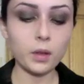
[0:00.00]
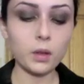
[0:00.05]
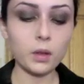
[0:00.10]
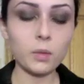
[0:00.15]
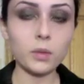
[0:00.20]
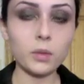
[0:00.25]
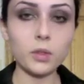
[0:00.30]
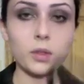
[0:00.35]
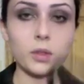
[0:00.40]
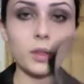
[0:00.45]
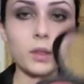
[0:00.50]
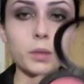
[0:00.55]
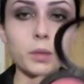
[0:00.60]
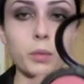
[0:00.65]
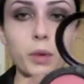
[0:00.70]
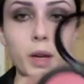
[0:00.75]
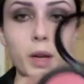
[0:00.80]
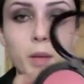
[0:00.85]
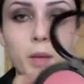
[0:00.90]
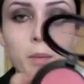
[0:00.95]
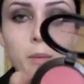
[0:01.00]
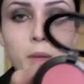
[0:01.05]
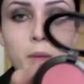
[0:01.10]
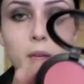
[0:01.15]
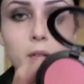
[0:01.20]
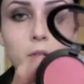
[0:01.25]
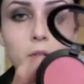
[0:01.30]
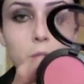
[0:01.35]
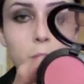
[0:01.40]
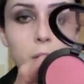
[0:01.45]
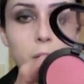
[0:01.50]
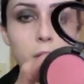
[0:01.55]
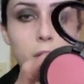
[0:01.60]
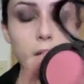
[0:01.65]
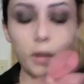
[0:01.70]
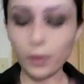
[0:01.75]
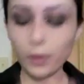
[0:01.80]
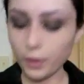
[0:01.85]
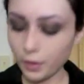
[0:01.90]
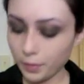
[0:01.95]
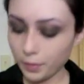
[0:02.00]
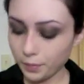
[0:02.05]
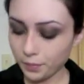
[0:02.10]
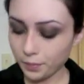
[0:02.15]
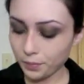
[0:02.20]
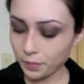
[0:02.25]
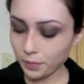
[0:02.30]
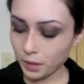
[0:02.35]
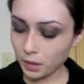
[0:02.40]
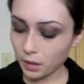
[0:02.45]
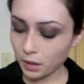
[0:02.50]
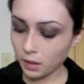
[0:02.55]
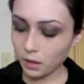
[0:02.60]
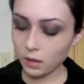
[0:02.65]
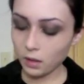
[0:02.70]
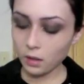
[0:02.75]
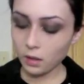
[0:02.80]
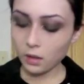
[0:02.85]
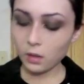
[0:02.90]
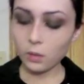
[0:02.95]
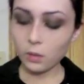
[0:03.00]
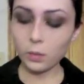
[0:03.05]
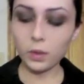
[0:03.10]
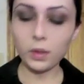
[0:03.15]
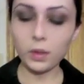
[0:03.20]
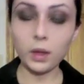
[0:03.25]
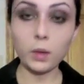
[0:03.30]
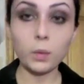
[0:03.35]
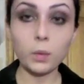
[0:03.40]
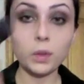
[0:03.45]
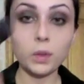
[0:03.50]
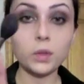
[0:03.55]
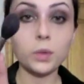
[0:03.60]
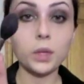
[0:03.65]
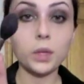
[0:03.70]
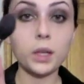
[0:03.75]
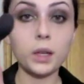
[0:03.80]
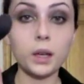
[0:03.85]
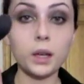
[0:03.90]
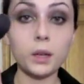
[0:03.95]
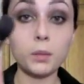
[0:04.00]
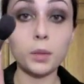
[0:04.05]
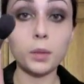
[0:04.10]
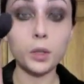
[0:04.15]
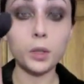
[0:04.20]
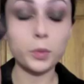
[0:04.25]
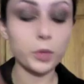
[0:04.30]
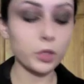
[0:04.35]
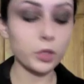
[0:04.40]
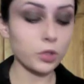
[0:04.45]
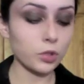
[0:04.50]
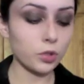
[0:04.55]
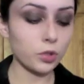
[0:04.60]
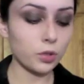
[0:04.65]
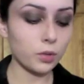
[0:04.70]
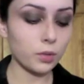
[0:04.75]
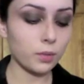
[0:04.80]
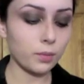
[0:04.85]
which is this bright peach pink color, with a 129 blush brush.